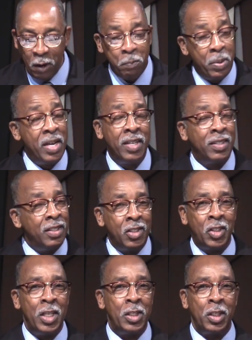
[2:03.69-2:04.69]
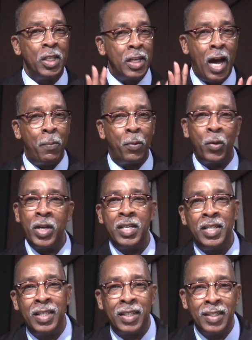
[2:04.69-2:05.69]
of being consistent and
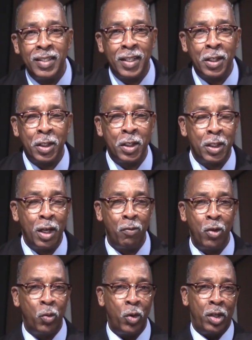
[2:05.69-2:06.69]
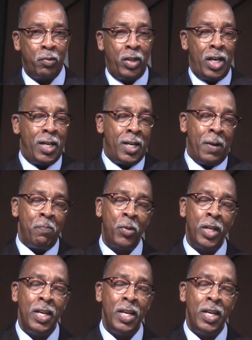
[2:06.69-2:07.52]
operating in the consistency of the Word of God.